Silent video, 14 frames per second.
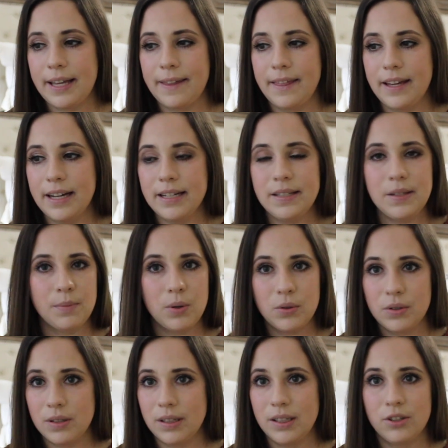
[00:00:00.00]
I think it's
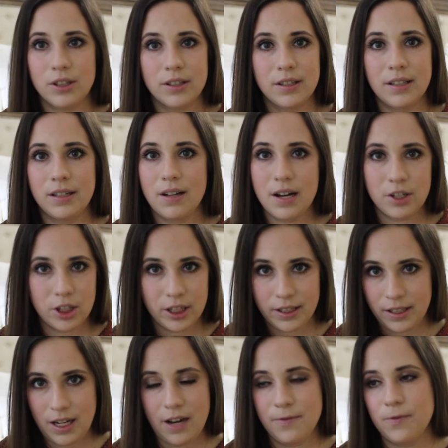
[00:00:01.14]
mostly just the nausea
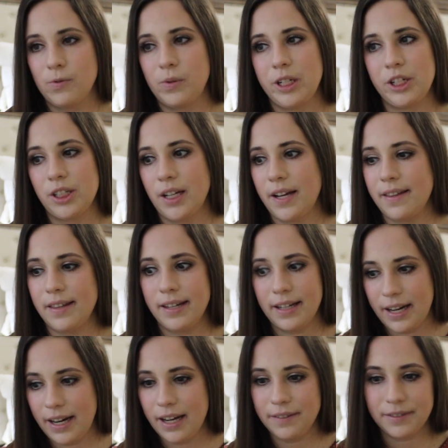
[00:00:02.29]
stuff, which I think
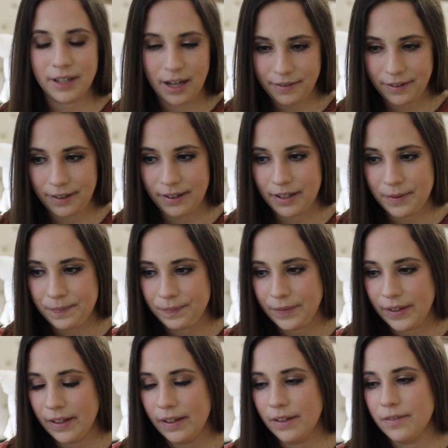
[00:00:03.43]
I have covered
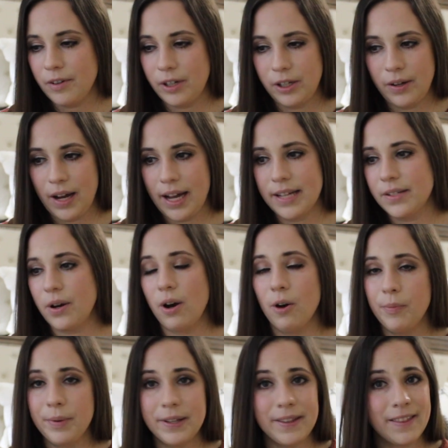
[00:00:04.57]
for you guys. So
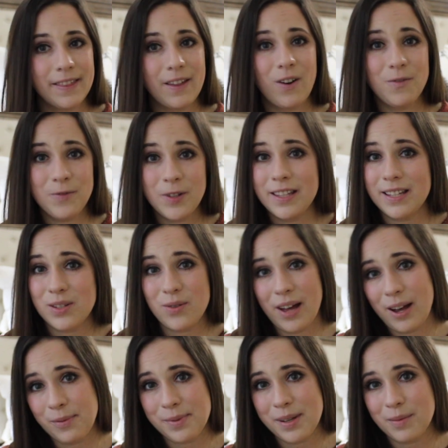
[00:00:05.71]
hopefully this will
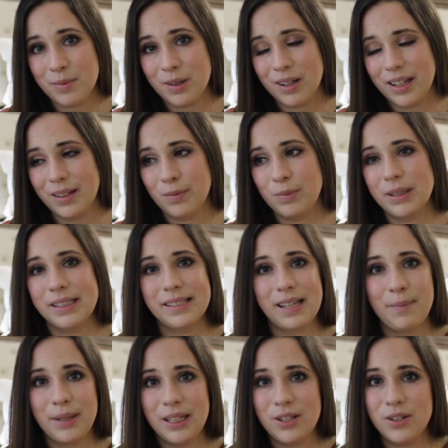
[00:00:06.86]
help someone. Please
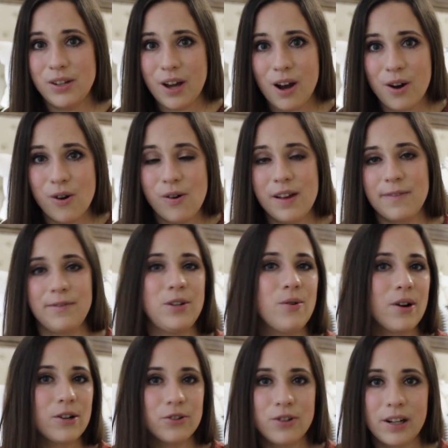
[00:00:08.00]
let me know if you
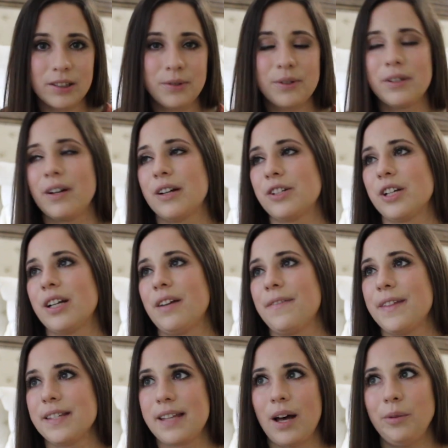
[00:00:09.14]
are struggling with nausea and if
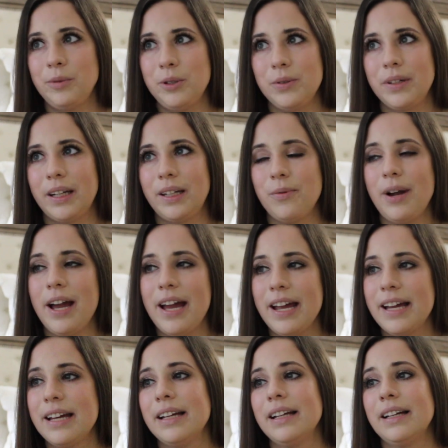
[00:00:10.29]
this helped you in any way.